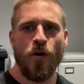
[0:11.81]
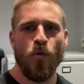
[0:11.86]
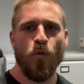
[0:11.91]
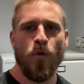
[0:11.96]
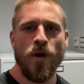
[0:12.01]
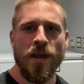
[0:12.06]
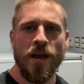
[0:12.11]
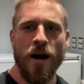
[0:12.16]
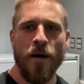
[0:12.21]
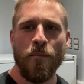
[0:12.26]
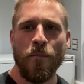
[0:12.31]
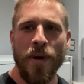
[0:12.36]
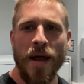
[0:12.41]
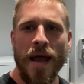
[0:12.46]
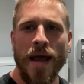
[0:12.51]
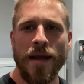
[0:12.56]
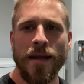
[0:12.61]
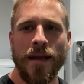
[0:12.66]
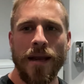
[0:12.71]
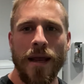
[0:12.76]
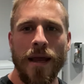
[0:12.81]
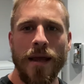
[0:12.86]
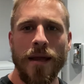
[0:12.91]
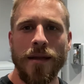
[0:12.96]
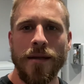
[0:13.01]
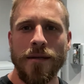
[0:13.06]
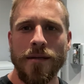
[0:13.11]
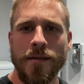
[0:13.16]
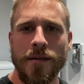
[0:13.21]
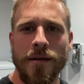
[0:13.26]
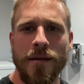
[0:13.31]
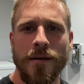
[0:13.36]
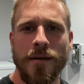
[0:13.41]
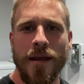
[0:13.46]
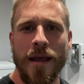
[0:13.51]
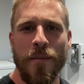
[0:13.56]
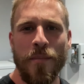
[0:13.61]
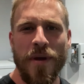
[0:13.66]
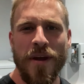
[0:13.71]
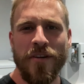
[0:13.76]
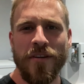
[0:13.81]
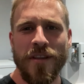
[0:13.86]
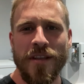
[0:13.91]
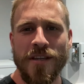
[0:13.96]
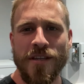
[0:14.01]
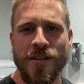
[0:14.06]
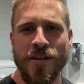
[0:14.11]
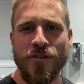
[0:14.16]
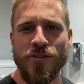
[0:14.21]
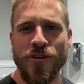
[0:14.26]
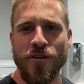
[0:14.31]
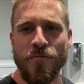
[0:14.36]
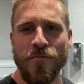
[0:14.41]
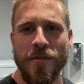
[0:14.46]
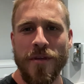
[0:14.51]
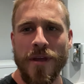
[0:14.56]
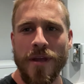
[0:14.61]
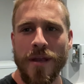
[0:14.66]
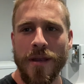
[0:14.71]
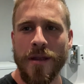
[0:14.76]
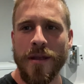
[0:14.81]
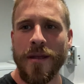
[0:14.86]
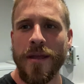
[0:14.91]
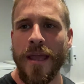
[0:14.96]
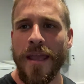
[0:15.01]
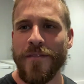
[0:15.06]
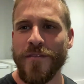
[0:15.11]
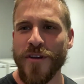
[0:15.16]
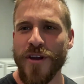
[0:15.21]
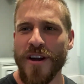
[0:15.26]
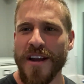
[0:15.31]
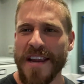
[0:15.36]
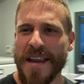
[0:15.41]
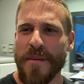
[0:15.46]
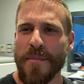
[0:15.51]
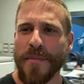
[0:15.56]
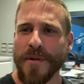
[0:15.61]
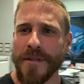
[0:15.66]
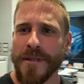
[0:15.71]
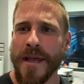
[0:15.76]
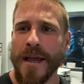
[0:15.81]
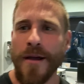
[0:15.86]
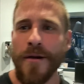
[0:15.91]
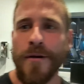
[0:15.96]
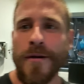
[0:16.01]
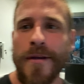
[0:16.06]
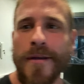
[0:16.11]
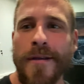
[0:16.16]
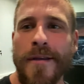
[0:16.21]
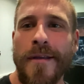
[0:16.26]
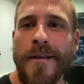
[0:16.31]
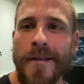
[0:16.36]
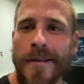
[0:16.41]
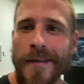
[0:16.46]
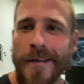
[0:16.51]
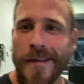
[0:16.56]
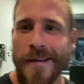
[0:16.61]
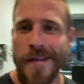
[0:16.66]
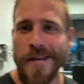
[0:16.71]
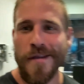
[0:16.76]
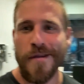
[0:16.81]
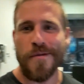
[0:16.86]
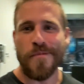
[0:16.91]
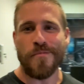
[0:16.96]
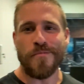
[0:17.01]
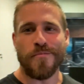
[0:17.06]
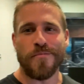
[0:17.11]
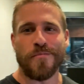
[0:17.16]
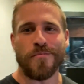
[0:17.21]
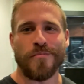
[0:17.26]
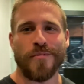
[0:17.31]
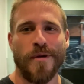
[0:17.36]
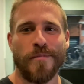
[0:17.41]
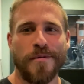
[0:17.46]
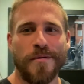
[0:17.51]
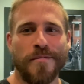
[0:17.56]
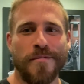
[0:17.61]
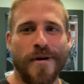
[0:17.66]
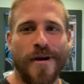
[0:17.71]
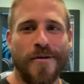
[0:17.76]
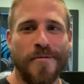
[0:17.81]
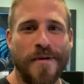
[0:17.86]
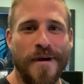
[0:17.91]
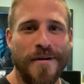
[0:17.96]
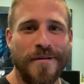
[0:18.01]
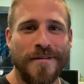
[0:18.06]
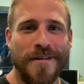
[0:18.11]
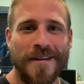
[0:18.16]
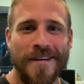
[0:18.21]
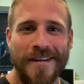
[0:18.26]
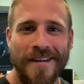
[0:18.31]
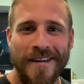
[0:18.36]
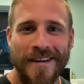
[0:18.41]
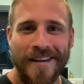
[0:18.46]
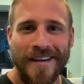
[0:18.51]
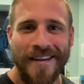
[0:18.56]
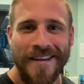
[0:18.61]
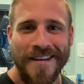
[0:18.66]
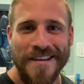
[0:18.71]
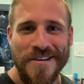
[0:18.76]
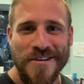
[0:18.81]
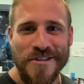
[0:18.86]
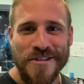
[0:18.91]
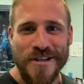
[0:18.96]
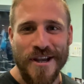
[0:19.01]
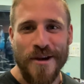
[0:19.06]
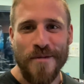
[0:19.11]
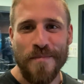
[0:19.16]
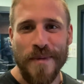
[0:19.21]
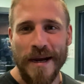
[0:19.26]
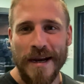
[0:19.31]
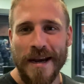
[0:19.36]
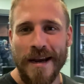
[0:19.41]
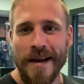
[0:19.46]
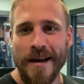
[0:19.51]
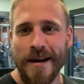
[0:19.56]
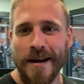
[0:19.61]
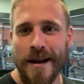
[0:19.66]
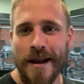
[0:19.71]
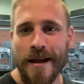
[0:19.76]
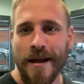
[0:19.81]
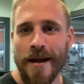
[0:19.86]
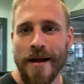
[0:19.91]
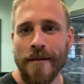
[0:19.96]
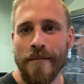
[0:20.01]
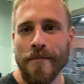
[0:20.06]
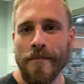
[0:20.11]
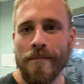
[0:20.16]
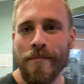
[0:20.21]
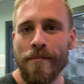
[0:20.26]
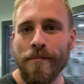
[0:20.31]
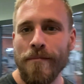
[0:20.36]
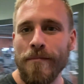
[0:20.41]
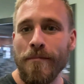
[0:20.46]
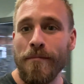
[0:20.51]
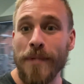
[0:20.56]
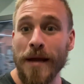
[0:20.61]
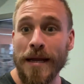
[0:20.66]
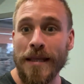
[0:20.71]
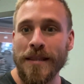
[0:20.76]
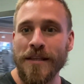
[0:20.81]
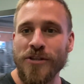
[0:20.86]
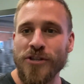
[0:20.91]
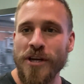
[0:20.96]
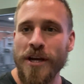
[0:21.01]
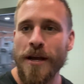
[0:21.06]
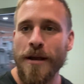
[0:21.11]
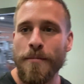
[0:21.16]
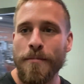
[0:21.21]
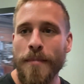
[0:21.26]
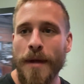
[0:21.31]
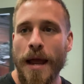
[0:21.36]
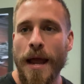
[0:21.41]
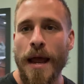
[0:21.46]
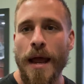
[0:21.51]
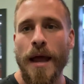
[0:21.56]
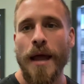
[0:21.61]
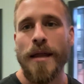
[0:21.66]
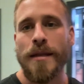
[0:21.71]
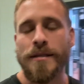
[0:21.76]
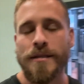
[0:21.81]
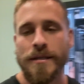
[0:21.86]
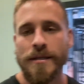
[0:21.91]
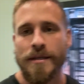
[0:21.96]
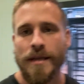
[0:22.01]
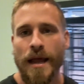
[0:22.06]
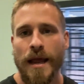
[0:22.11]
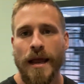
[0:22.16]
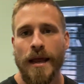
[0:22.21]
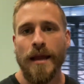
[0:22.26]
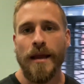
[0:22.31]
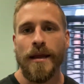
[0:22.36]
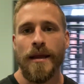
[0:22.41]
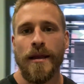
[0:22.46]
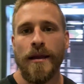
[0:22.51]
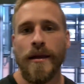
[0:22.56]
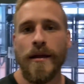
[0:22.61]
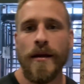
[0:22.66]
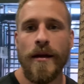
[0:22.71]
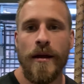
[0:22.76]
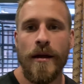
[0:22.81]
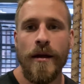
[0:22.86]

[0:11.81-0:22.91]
we are back and getting better at this YouTube thing. Even got a gimbal now, proper pro mode. So back in the gym, and today